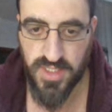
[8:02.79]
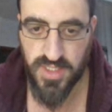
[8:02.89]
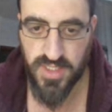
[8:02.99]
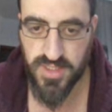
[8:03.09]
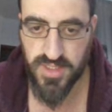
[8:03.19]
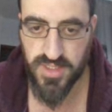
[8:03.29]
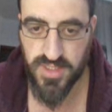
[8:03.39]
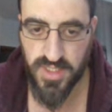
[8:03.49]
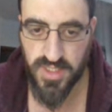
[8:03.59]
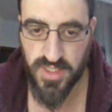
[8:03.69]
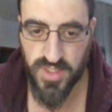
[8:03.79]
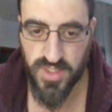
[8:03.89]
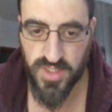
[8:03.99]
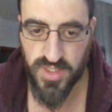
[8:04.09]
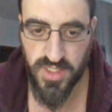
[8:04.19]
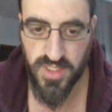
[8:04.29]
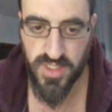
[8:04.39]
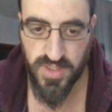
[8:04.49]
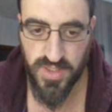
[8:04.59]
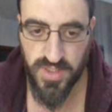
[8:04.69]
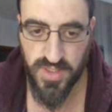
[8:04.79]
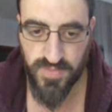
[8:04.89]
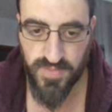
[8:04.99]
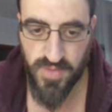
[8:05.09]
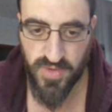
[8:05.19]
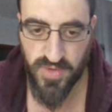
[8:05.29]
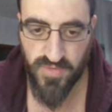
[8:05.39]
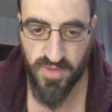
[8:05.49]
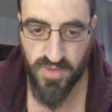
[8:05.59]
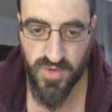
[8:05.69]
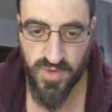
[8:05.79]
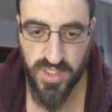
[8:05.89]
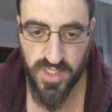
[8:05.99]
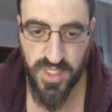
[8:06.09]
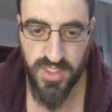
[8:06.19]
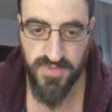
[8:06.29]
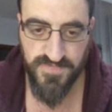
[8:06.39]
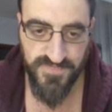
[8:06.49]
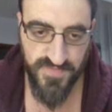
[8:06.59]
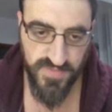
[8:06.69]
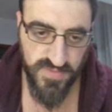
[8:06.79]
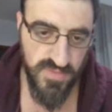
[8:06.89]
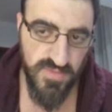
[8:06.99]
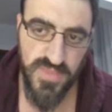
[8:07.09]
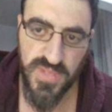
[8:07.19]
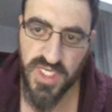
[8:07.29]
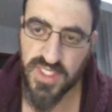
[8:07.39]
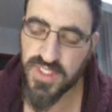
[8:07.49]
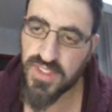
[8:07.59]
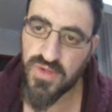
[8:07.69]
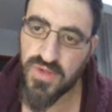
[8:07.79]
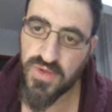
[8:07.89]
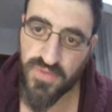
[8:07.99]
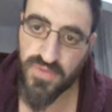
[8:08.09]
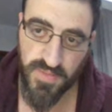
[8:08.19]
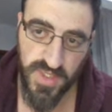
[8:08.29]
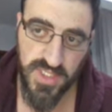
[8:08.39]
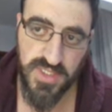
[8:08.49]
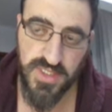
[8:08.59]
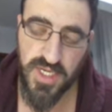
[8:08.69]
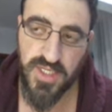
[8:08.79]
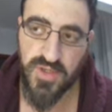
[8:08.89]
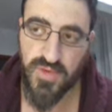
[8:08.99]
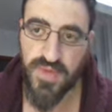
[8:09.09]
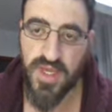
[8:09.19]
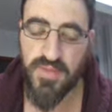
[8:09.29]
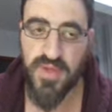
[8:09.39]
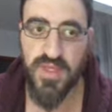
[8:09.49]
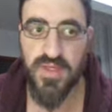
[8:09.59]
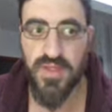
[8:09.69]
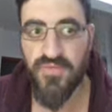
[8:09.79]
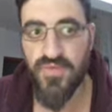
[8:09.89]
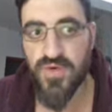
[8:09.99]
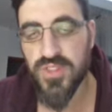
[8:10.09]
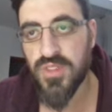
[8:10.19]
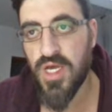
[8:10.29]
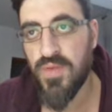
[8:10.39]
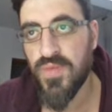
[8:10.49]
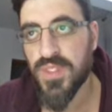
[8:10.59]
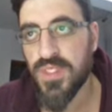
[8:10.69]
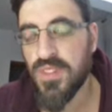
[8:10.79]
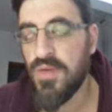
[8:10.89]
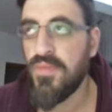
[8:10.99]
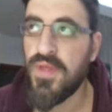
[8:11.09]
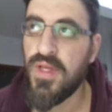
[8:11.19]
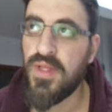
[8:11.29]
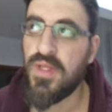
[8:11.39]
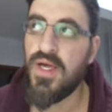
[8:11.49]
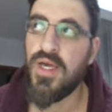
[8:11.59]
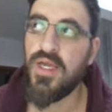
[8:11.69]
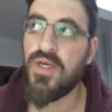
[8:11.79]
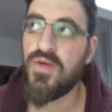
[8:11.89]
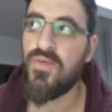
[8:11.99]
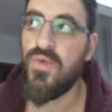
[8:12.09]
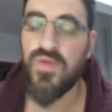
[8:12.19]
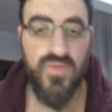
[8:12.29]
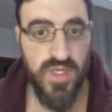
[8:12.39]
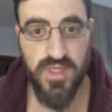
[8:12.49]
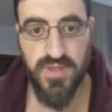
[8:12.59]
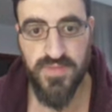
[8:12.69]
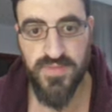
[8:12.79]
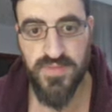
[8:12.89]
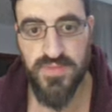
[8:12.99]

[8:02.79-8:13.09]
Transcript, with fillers: is the site you can see here this is payment from Honeygain it took from this site to pay me the first time something like one week